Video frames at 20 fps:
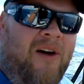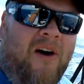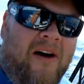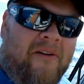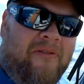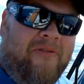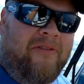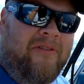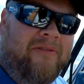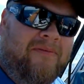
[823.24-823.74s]

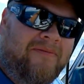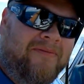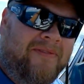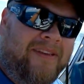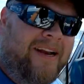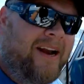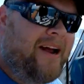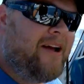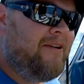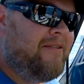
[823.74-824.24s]
life,
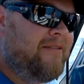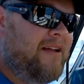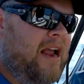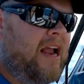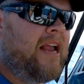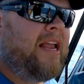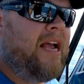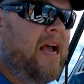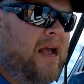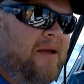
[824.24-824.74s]
you know,
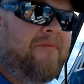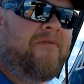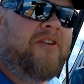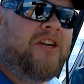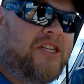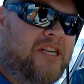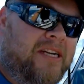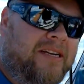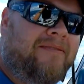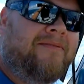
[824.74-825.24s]
game
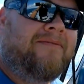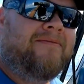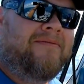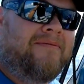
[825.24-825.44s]
fishing.